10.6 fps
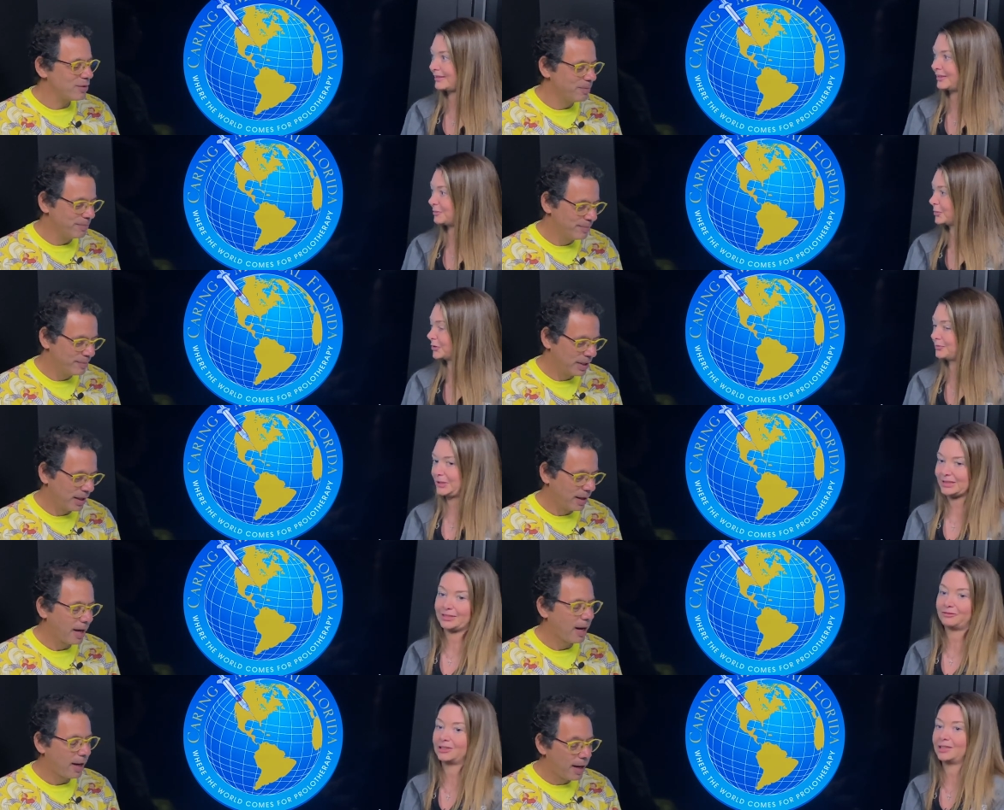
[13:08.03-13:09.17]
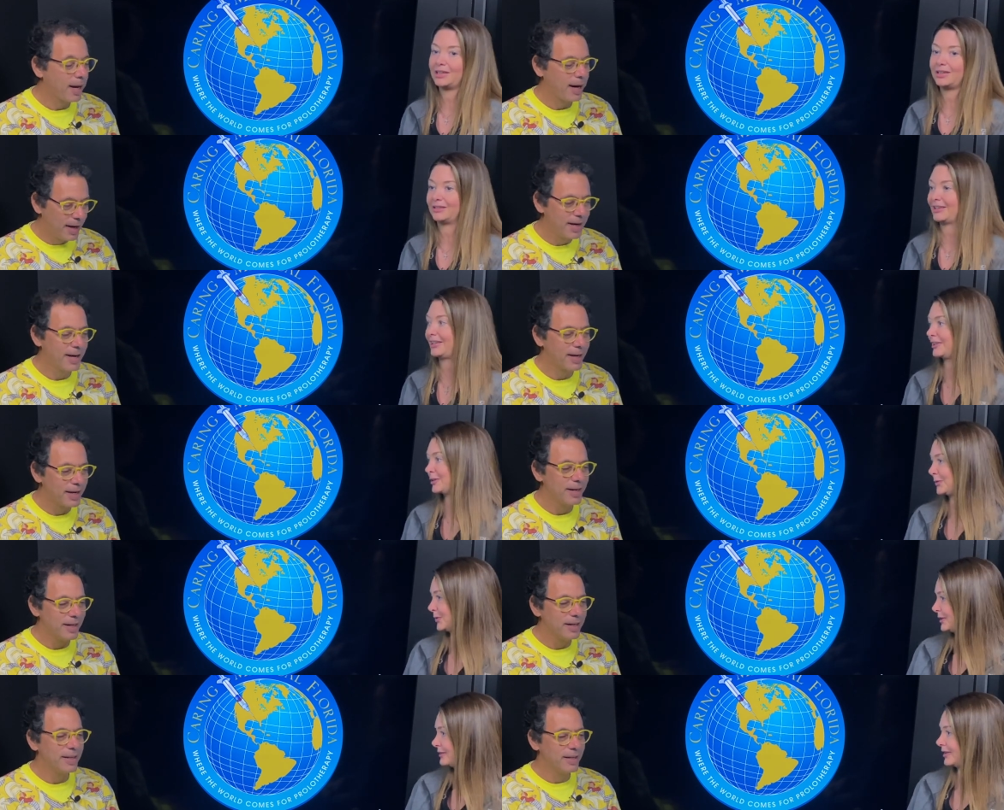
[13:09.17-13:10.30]
Speaker 1: see the improvements every day and they
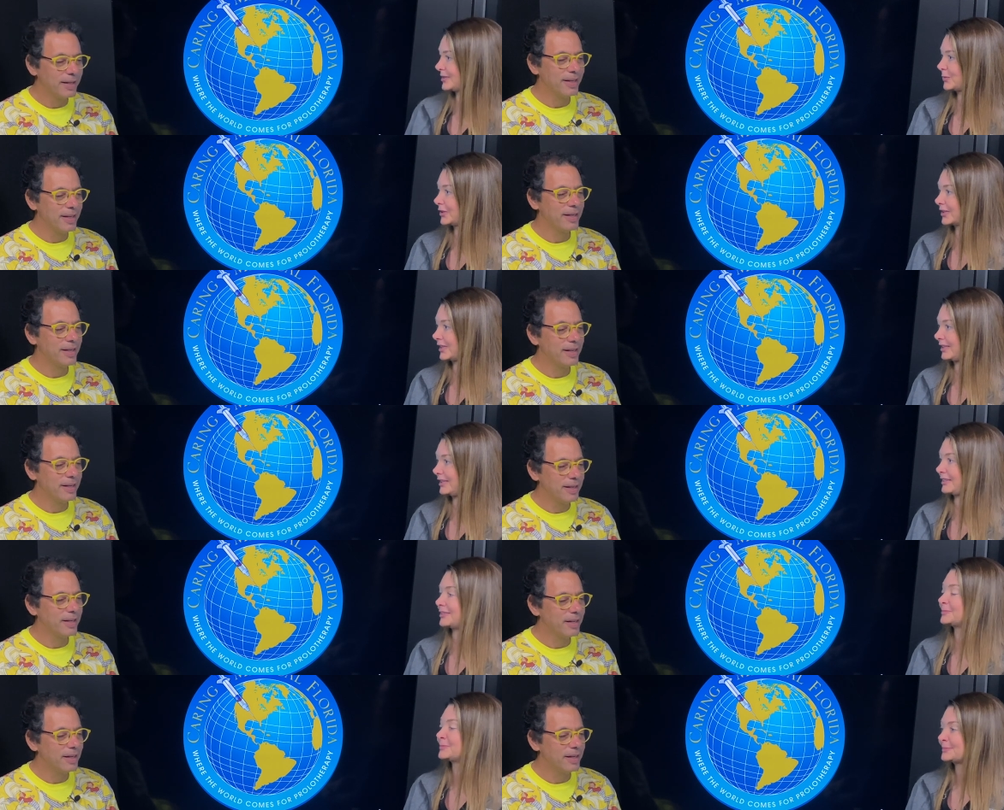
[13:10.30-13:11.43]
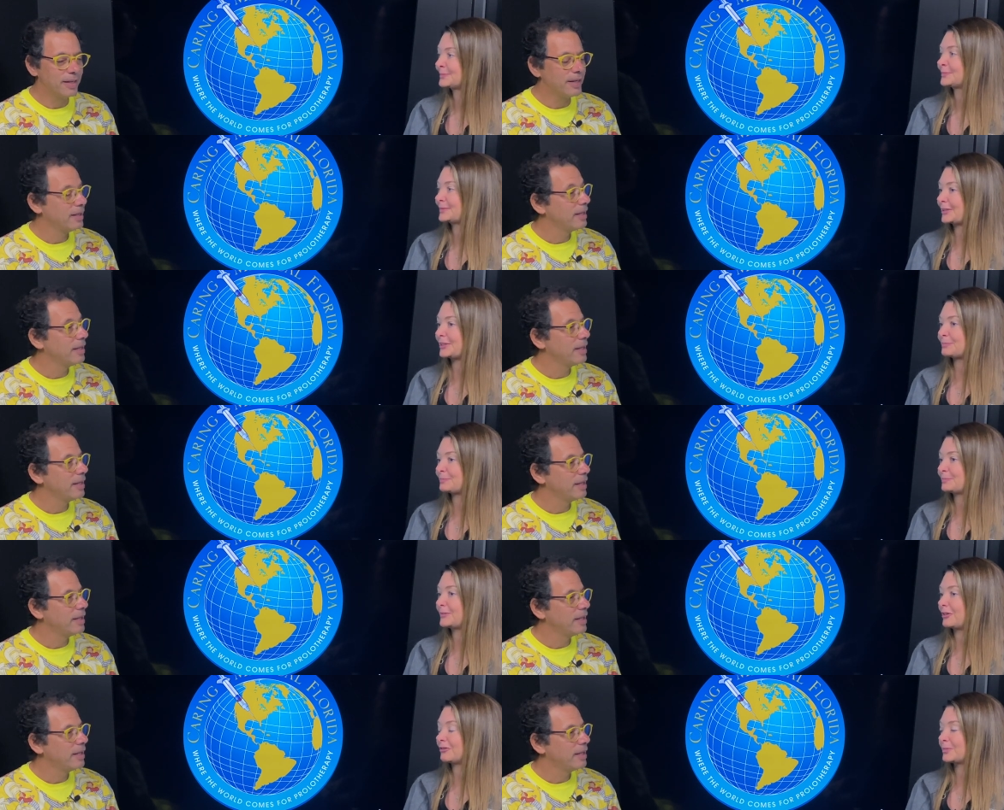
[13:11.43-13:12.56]
know that it's working. And um,
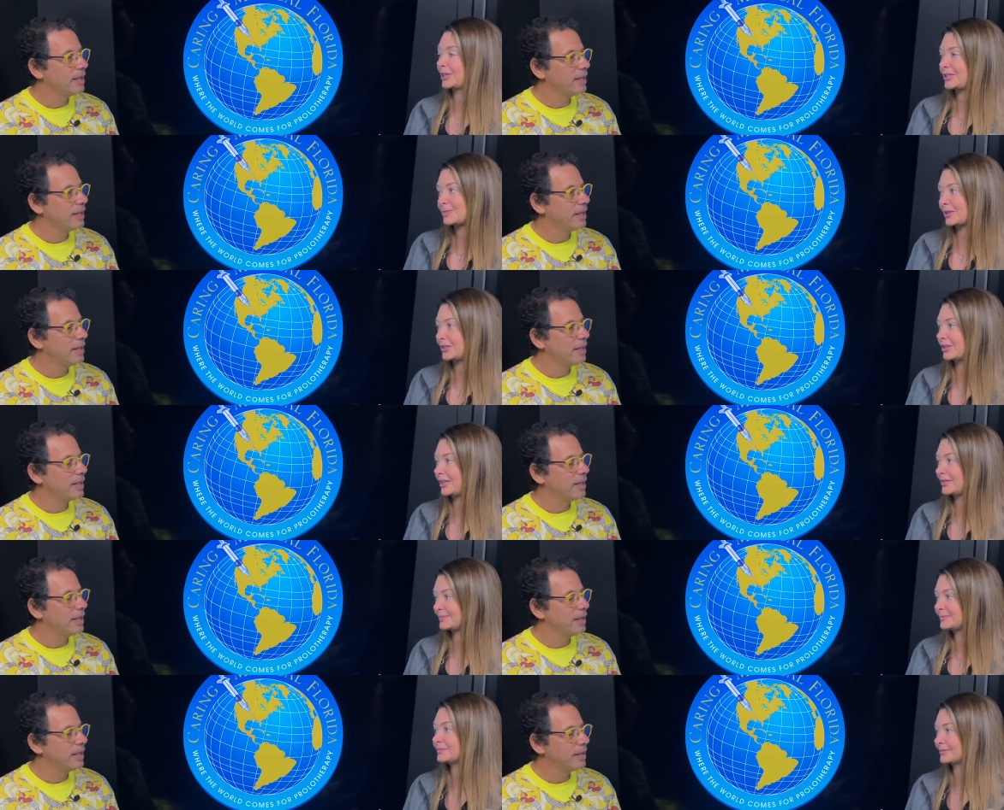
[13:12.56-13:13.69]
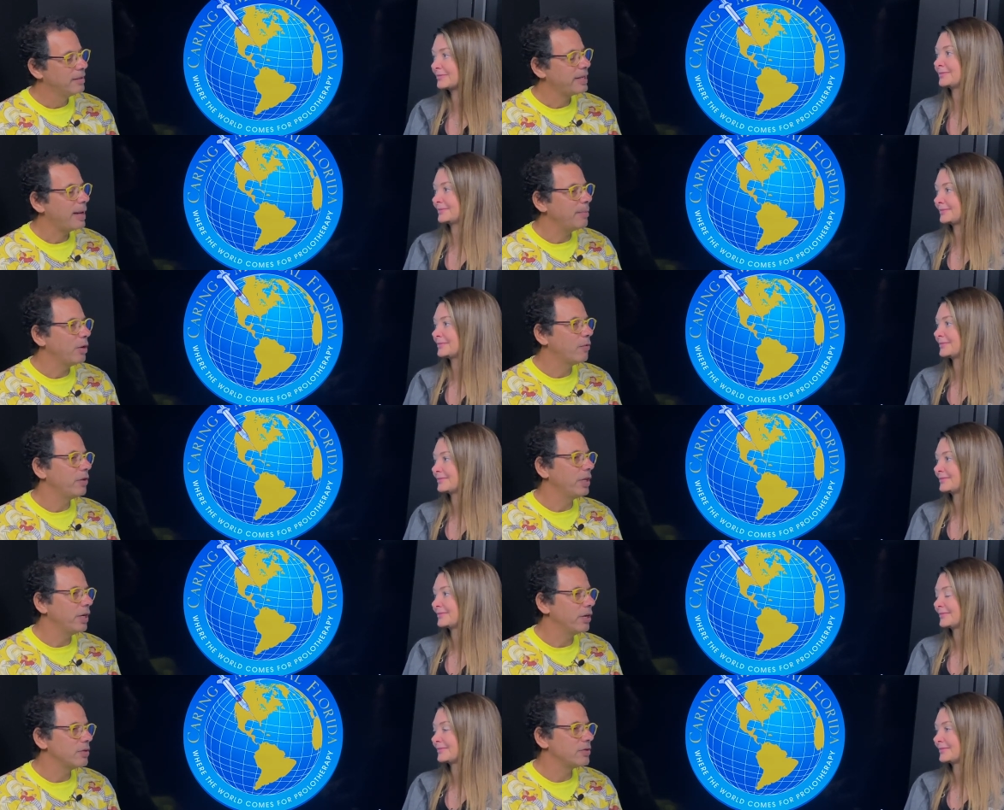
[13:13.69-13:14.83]
everybody's been great.
Speaker 2: Tommi, over the
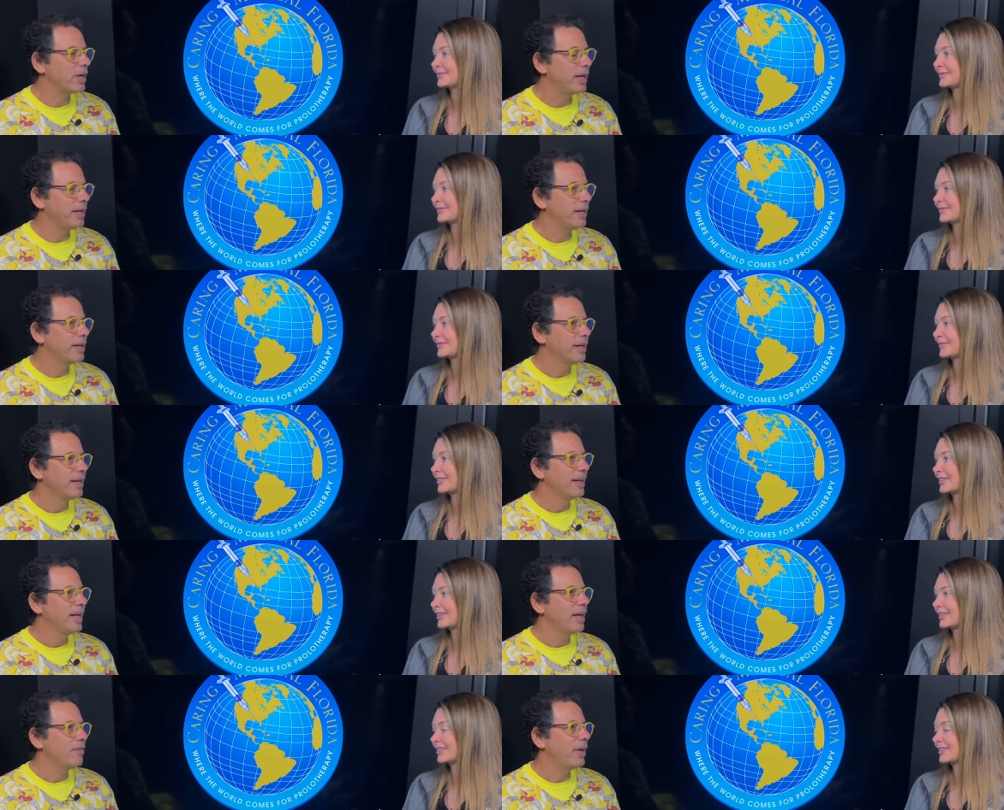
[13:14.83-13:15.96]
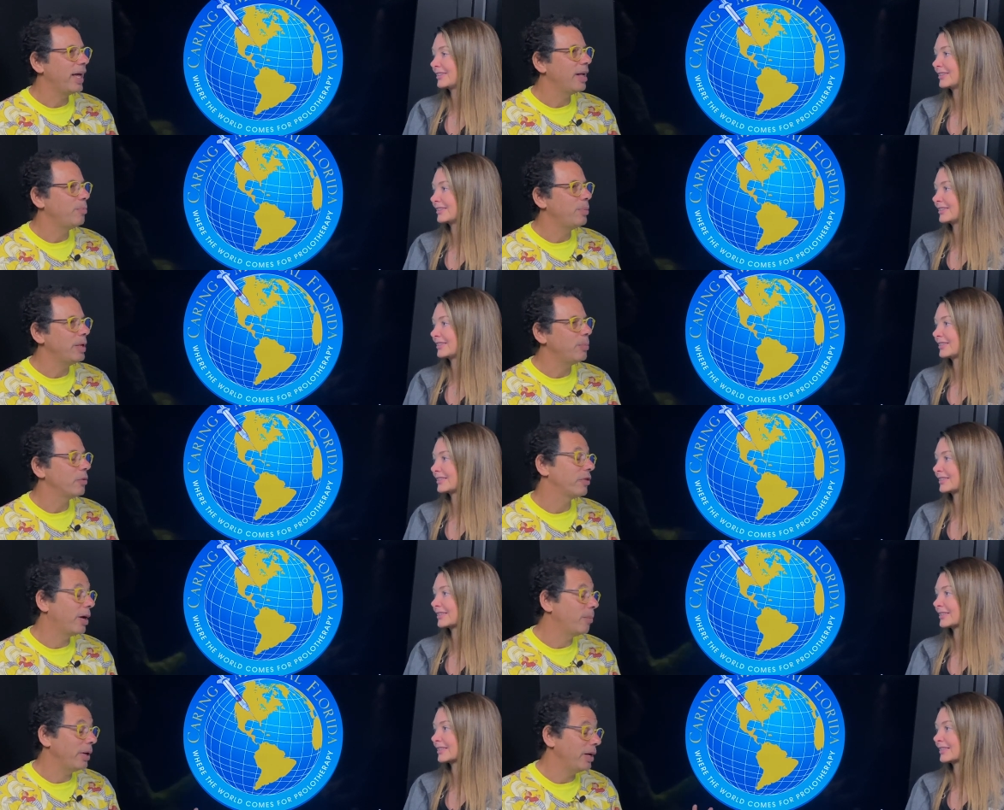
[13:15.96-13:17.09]
years, I have had people
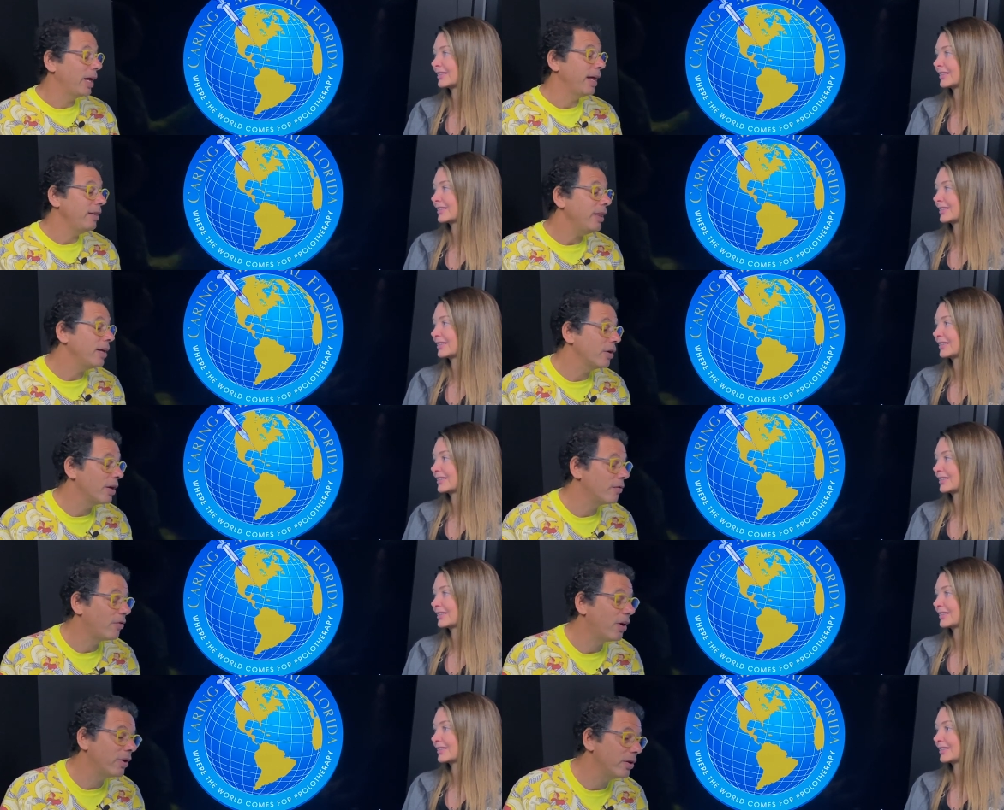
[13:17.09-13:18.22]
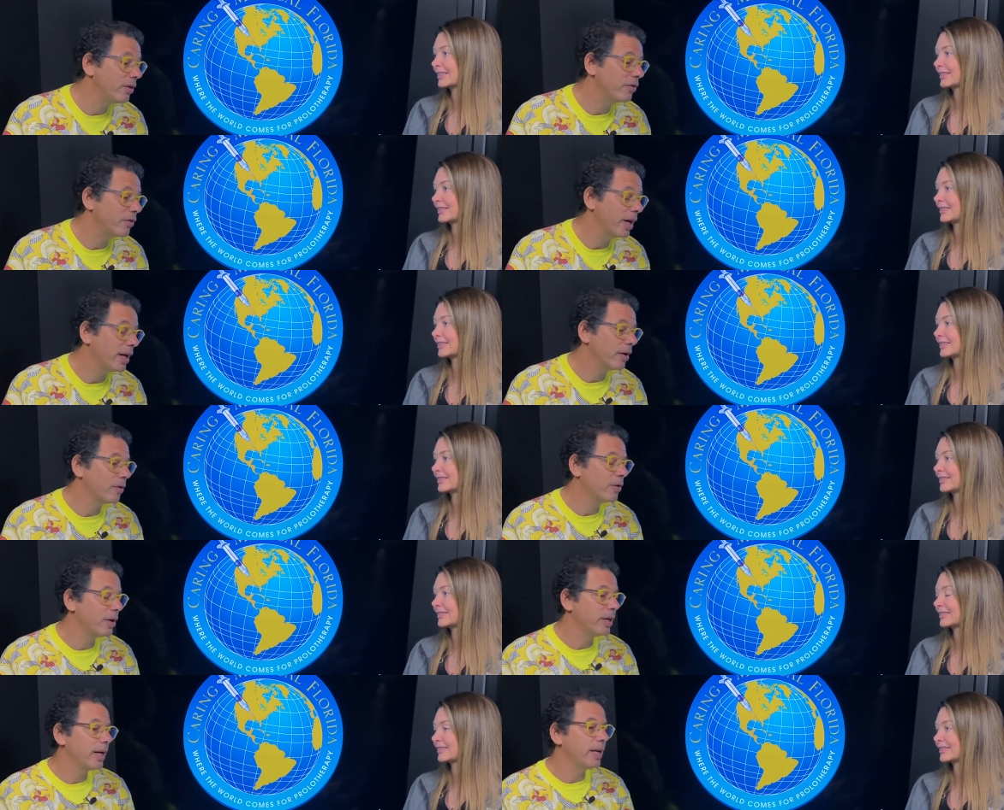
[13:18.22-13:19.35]
tell me, and I think you're going to fall into this category
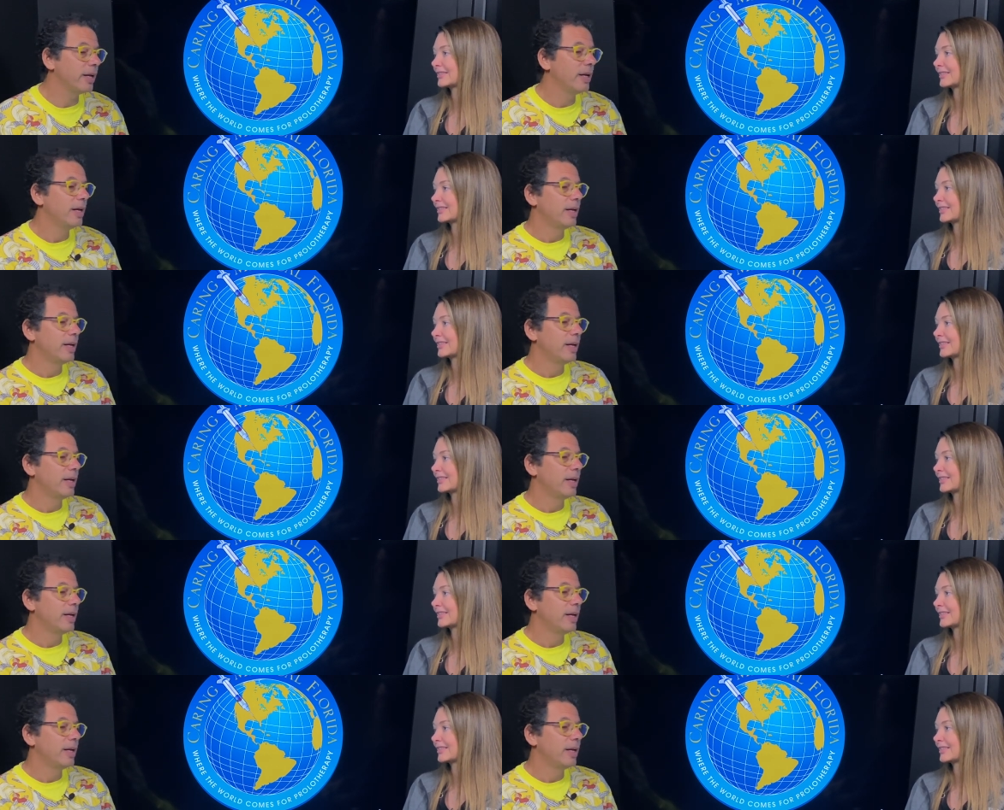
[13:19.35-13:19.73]
that